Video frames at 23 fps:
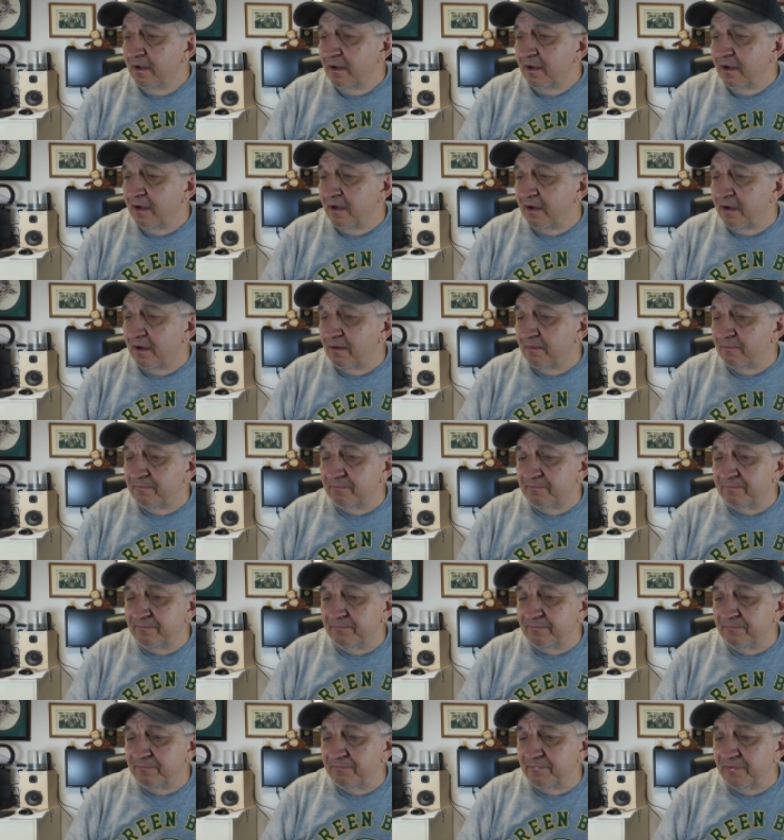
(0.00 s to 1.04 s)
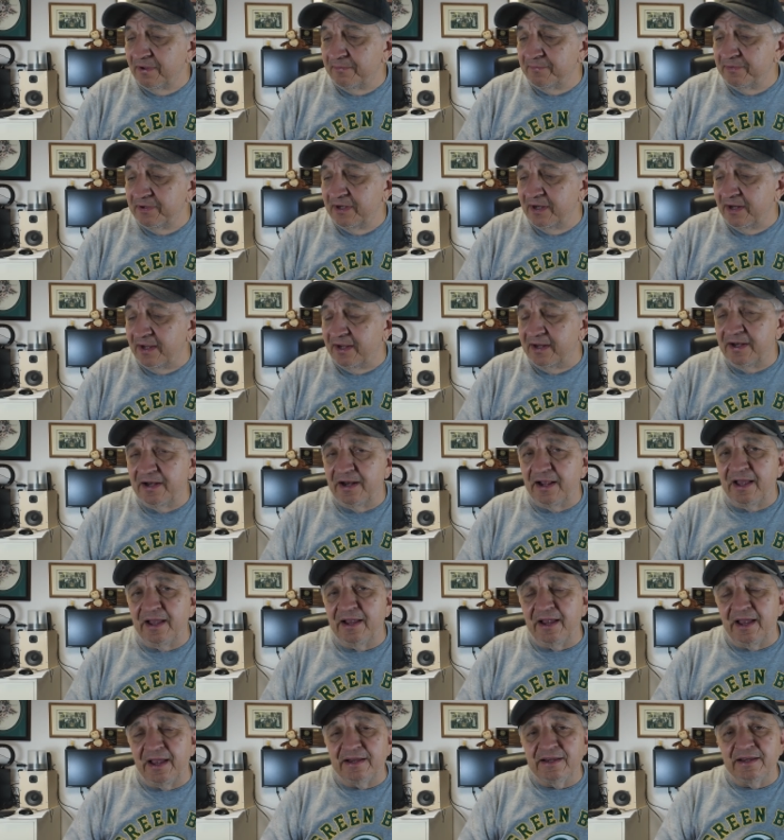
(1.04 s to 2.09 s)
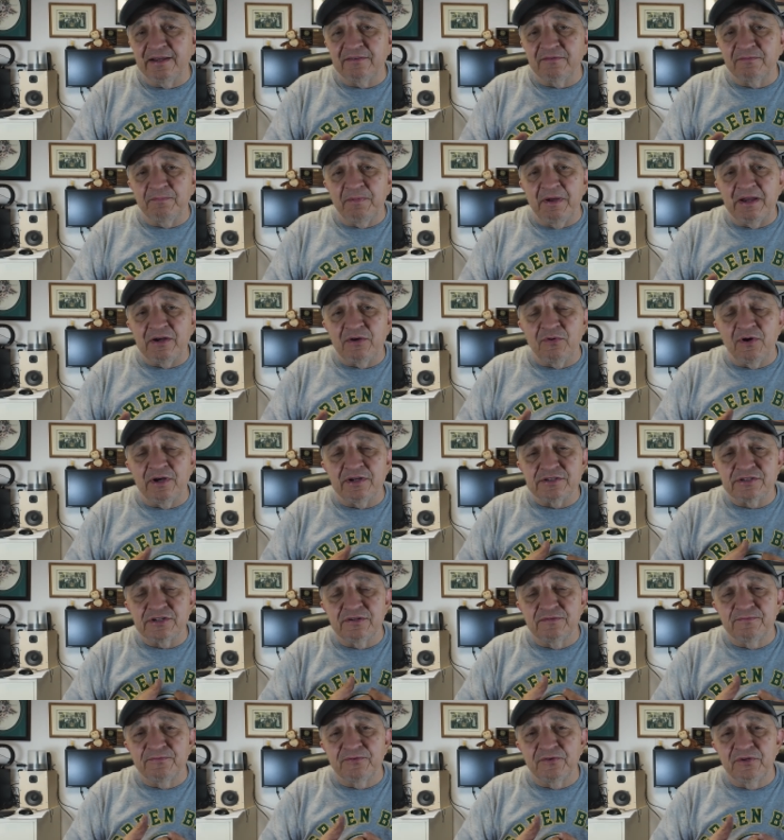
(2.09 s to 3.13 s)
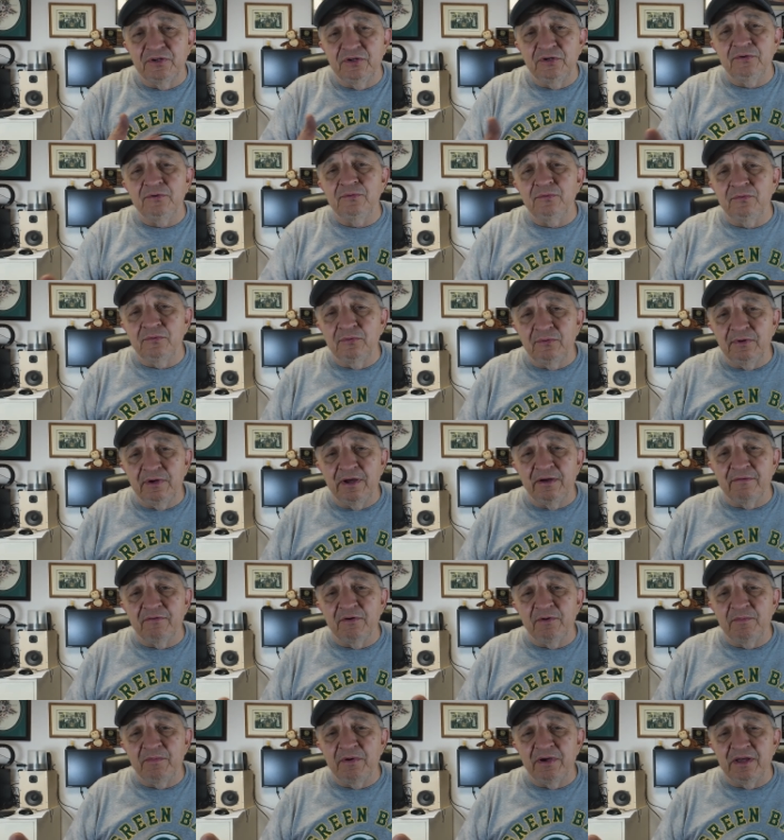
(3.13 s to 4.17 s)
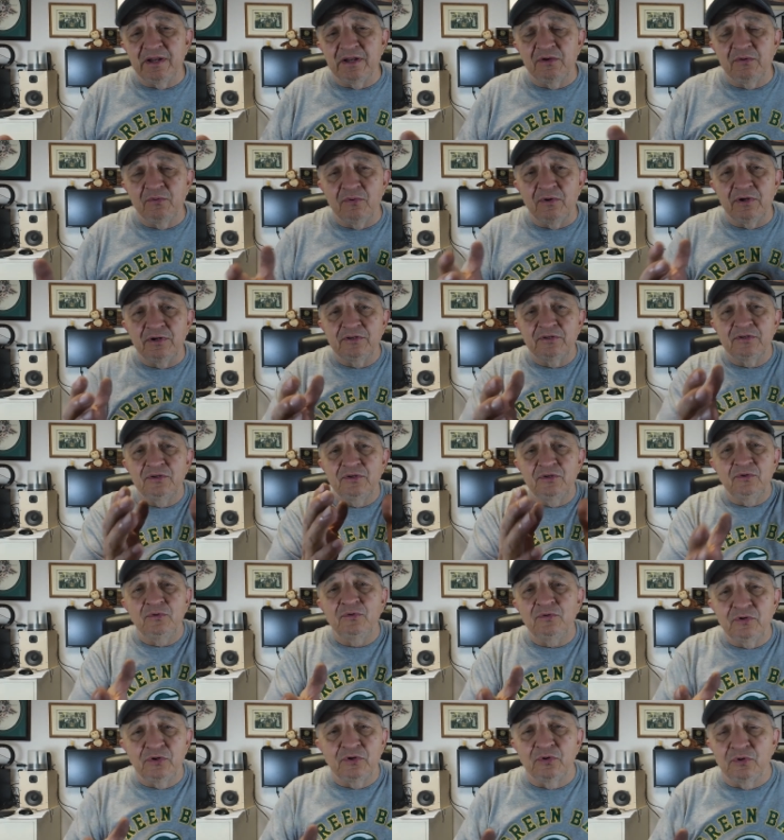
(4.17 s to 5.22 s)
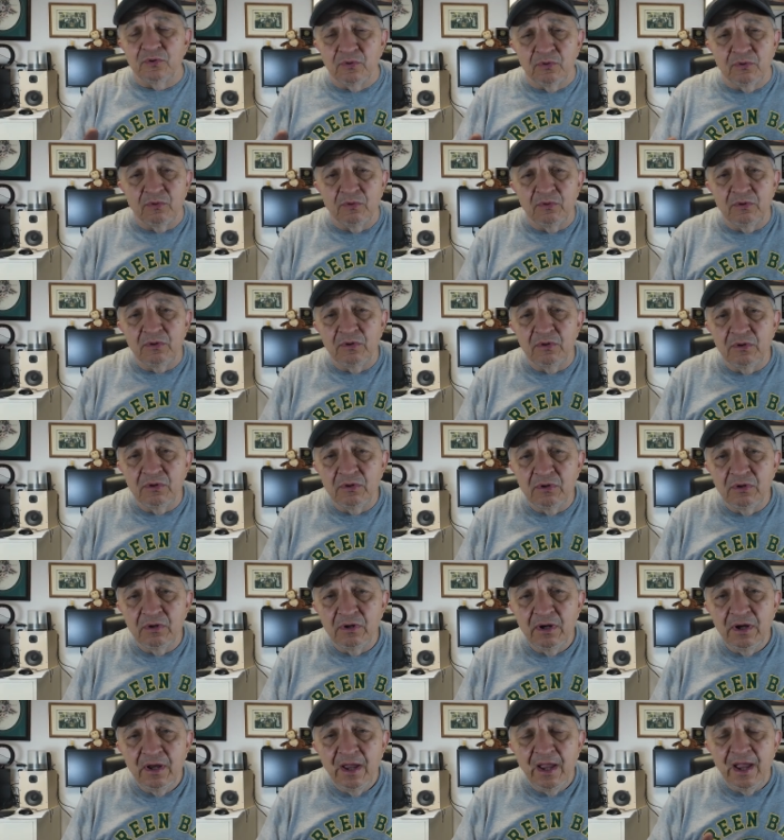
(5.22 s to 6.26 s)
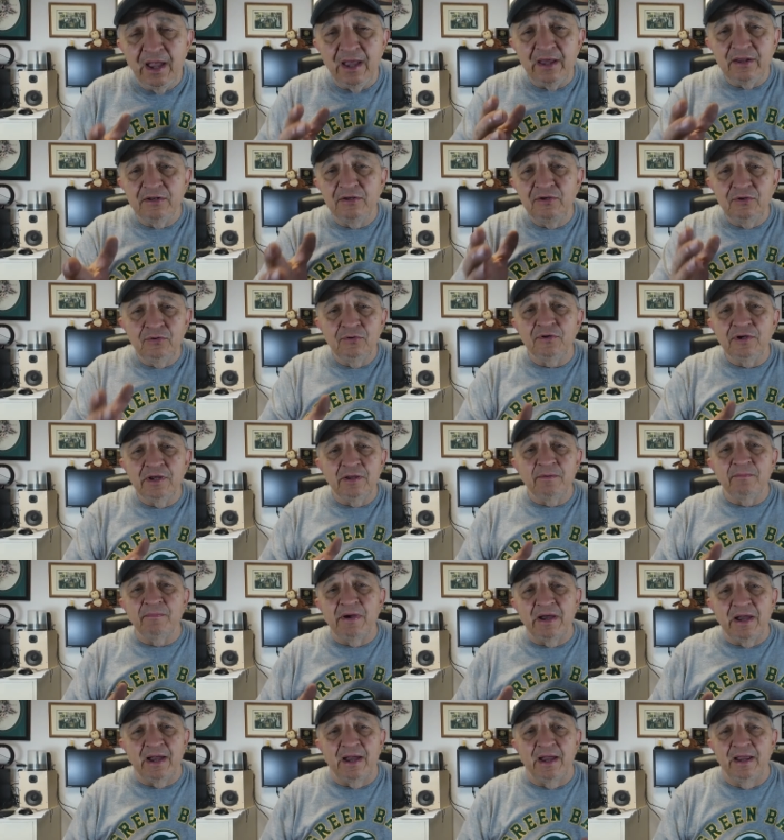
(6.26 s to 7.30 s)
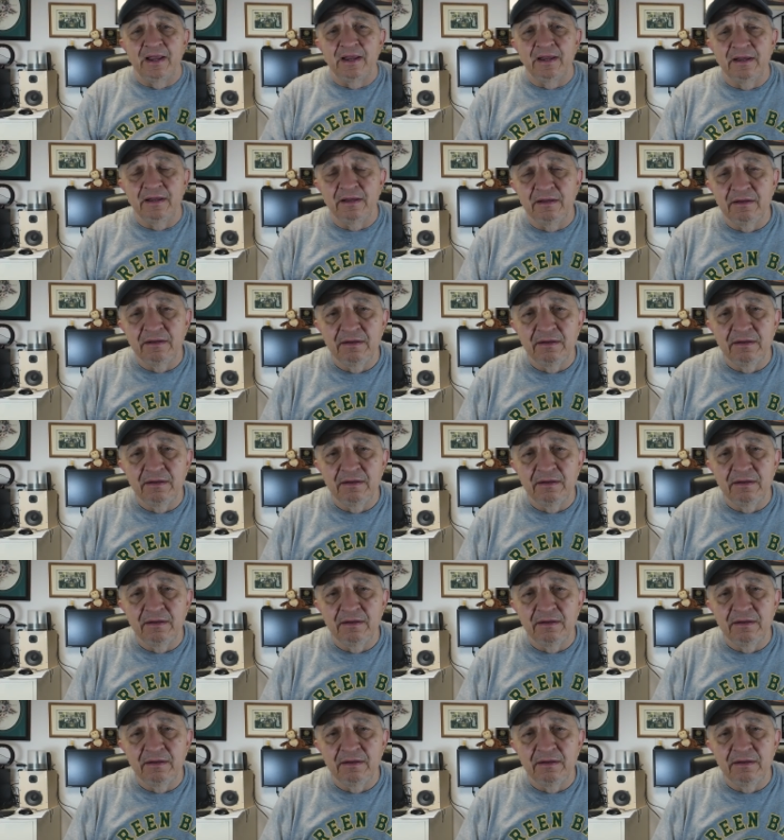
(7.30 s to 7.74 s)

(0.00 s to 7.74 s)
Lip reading: And I guess my question for you, everybody, what do you do? How do you get by?